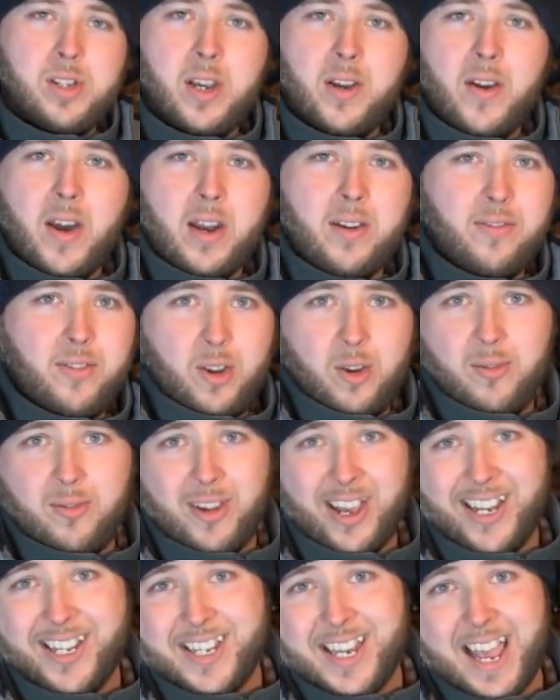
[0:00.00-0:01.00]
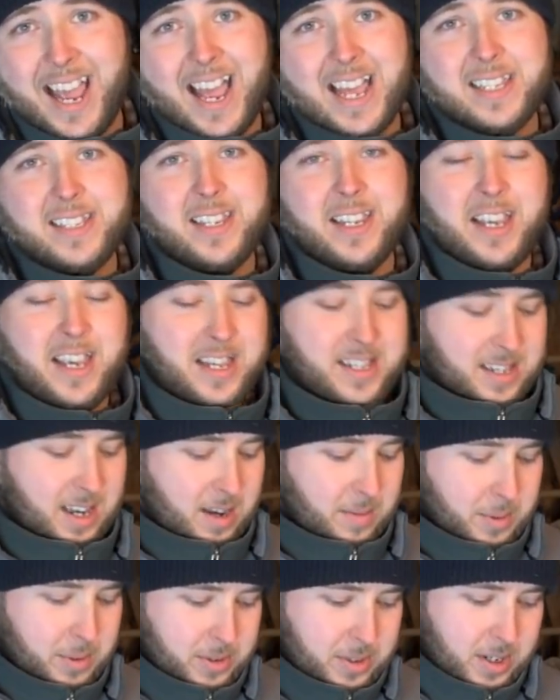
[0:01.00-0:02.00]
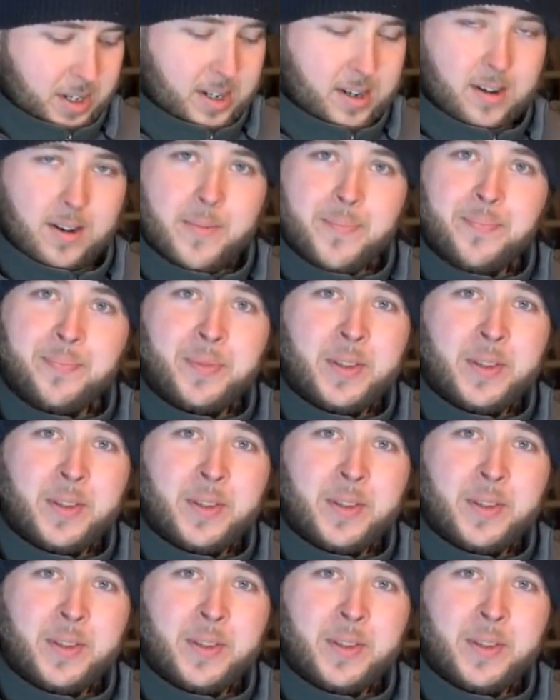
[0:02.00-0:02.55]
I've got a few fantastic examples here.